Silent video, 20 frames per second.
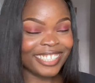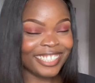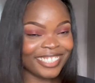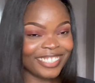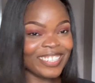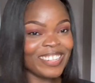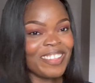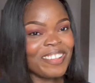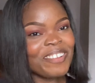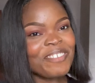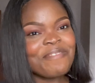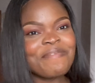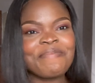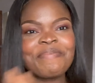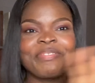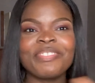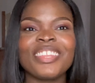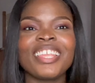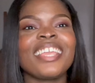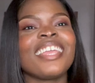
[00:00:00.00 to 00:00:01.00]
So
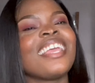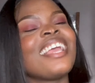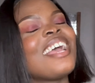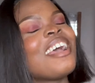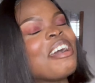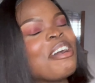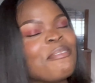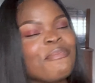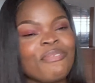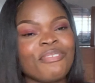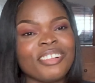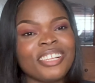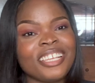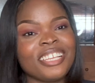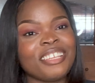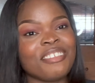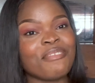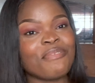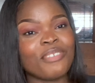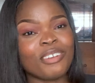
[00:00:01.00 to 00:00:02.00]
hopefully
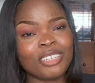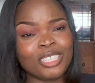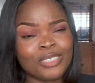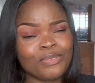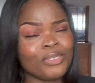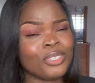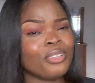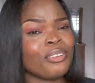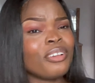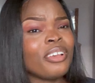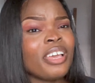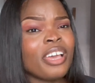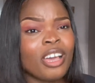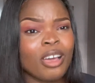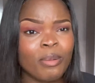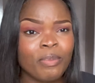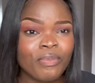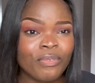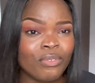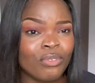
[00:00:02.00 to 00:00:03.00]
you found this video
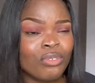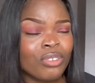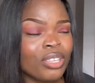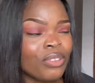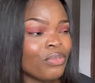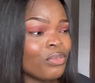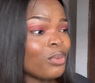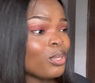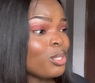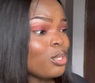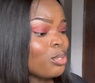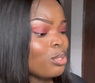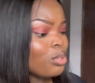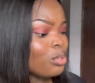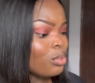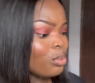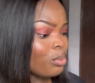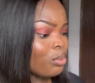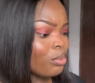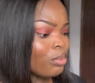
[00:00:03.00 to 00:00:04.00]
helpful. If you want to
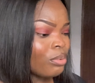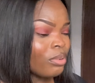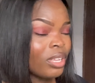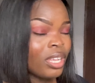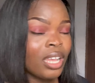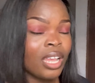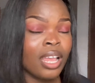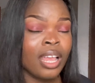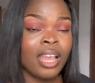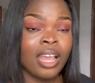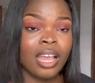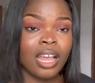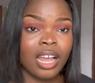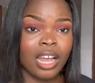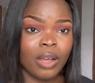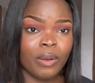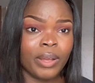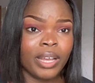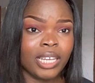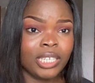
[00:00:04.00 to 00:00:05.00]
know how
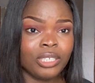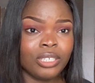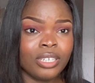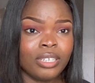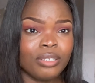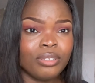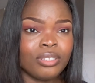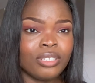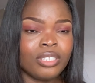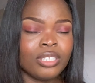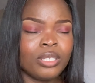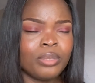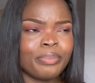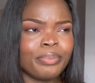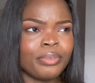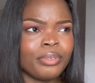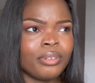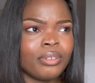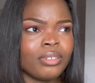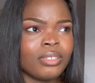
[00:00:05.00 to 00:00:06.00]
I actually use these
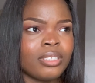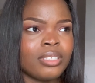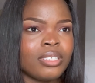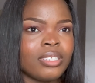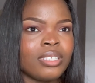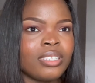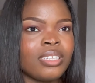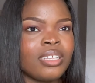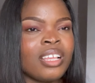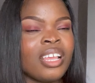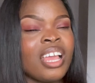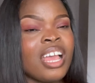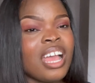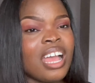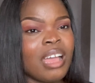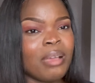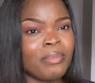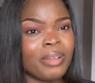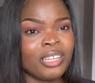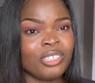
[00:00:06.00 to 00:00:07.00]
products,
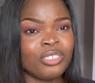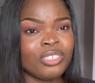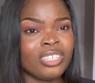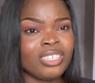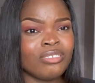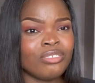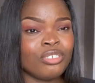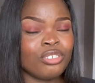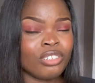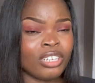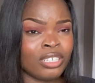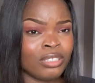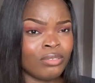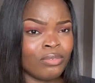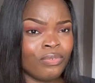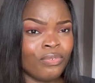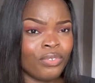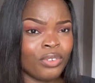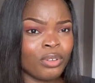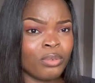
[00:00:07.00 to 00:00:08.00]
I'm actually trying to
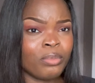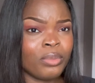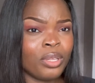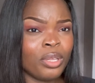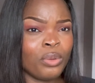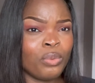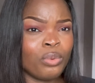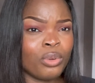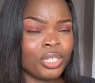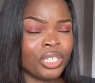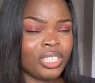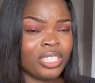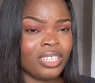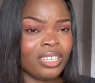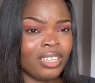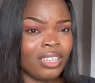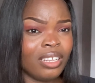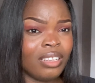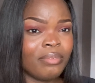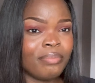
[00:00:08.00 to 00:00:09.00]
film a wash
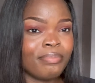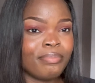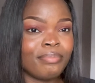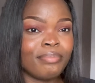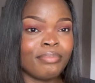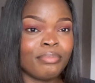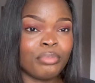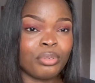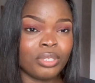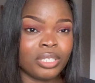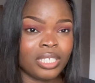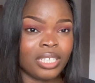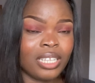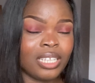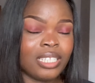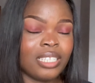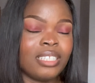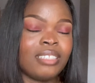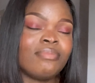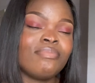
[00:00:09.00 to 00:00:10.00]
day
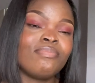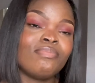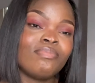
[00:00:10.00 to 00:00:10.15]
process.